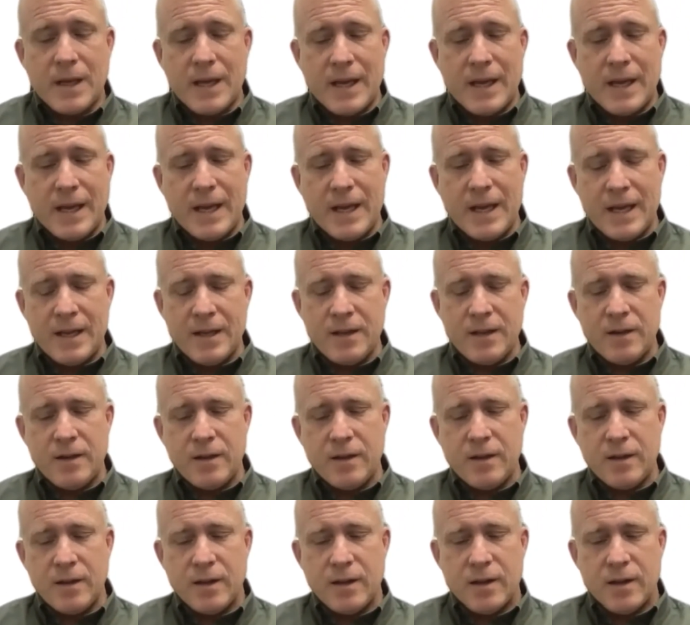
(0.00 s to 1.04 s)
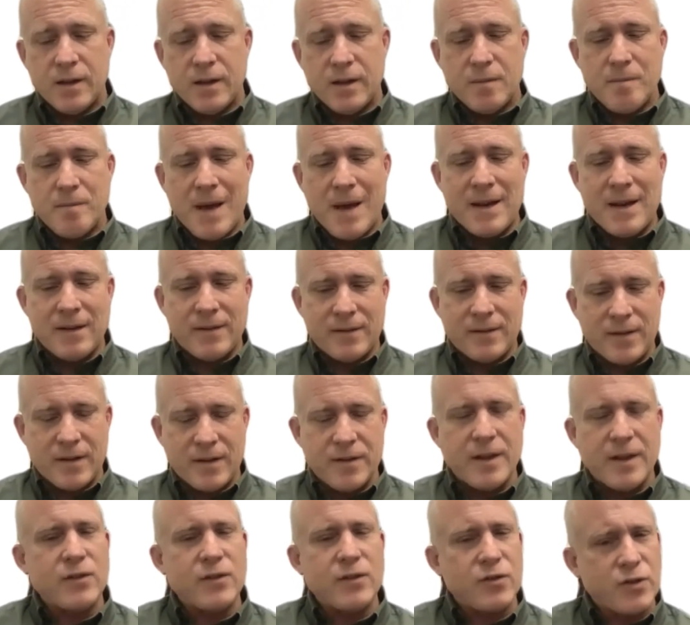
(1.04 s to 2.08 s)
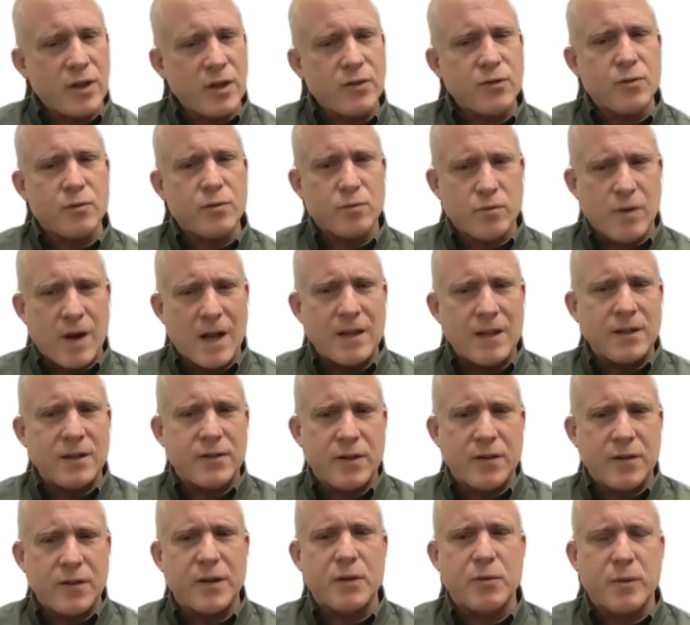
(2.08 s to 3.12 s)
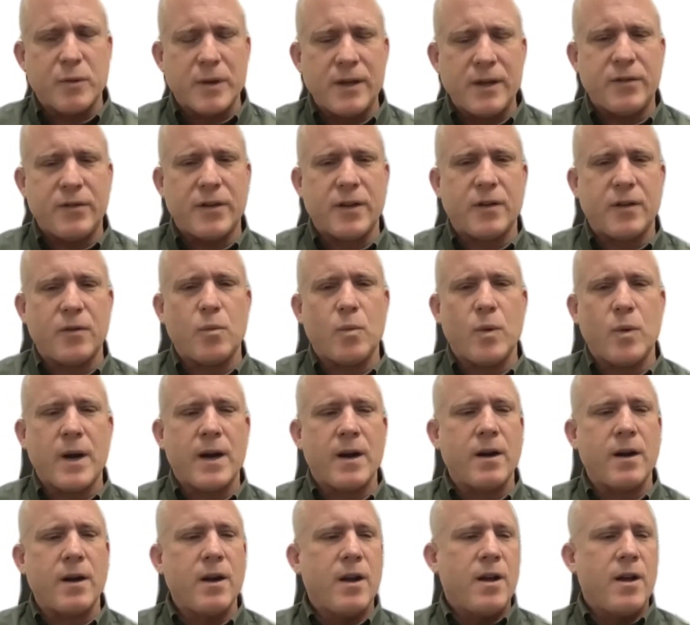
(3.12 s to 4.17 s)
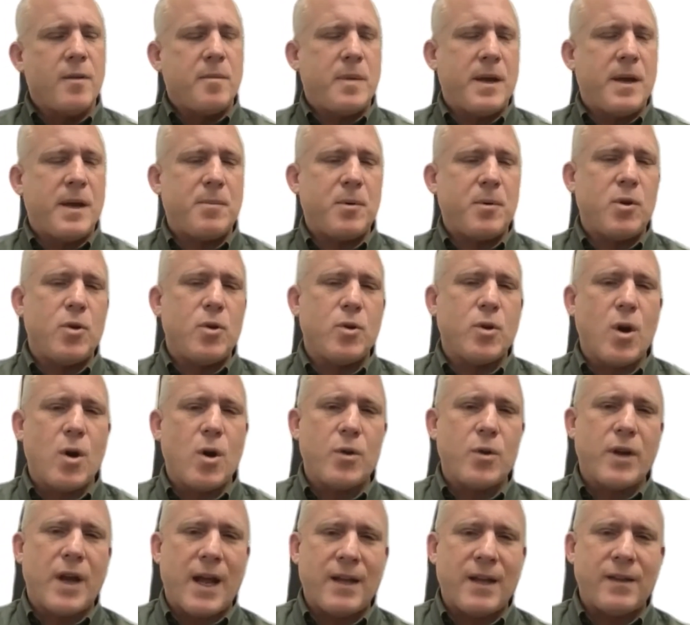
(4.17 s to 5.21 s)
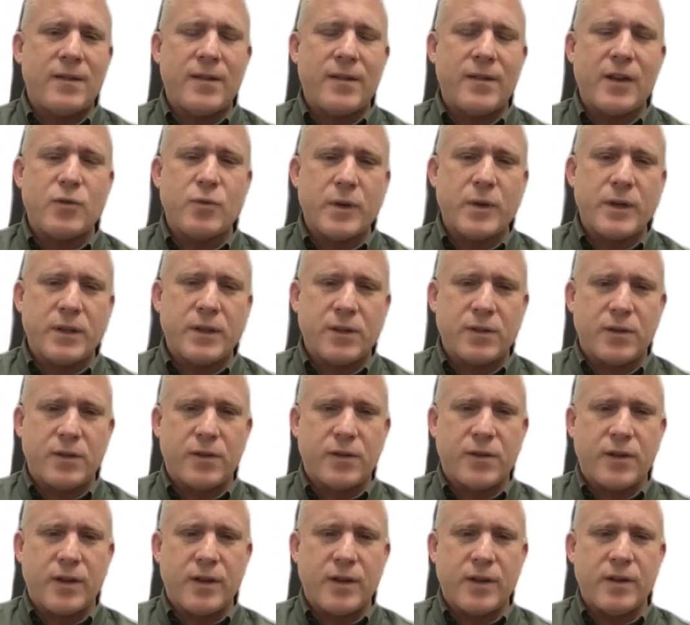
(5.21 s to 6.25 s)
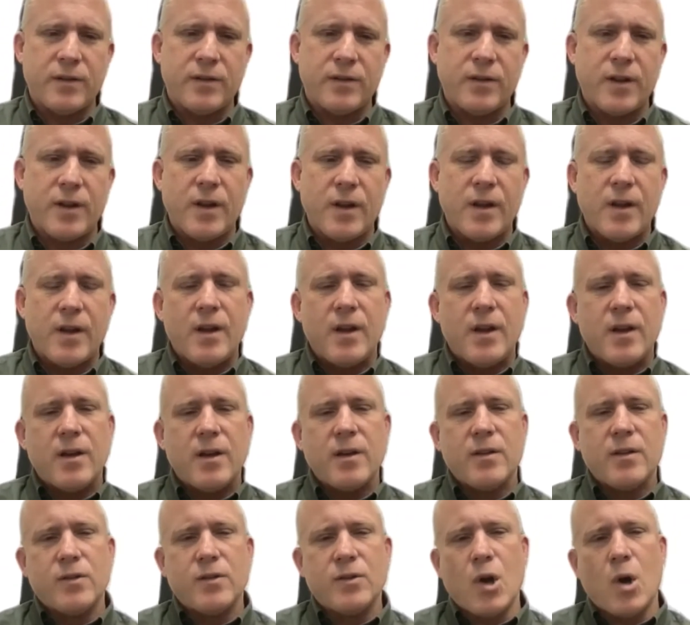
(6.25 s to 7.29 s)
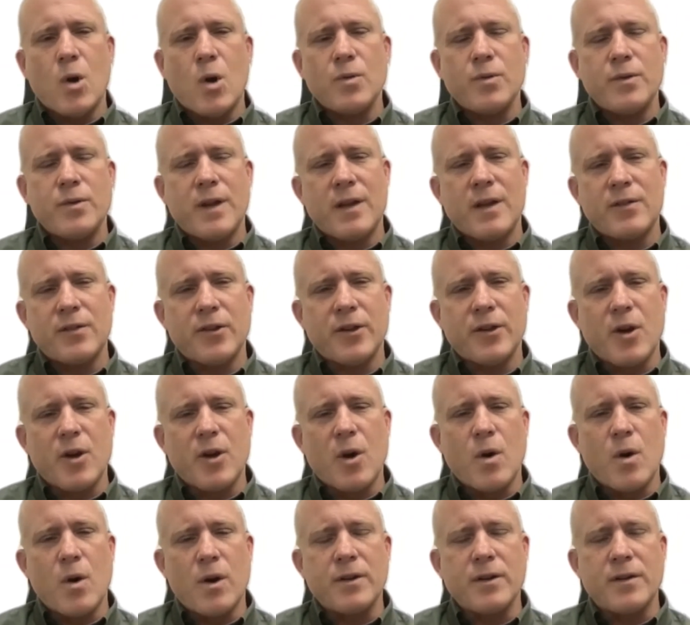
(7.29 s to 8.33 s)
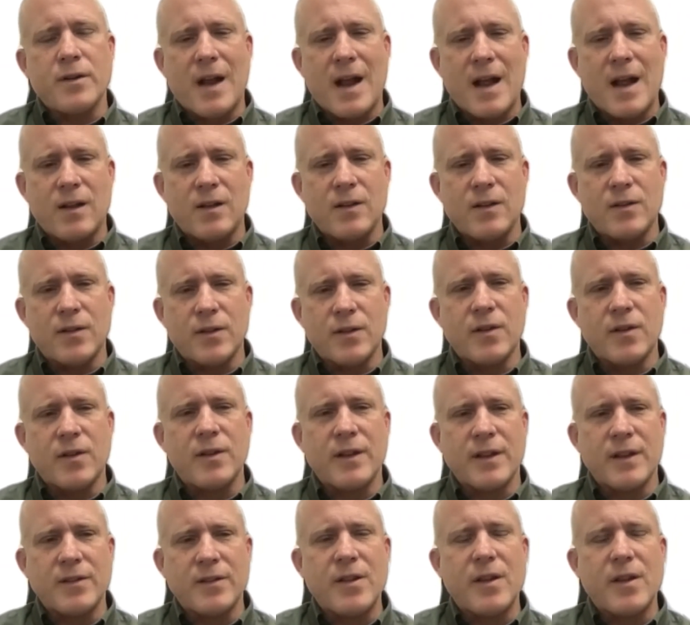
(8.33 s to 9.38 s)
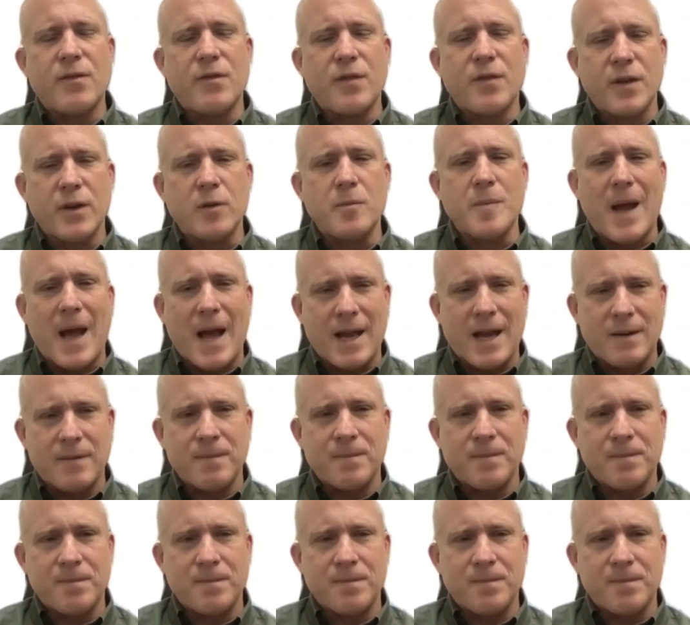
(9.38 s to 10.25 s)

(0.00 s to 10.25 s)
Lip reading: in medicine that's just relatively recent where people who go to end-stage renal disease don't necessarily go on to dialysis unless they feel bad.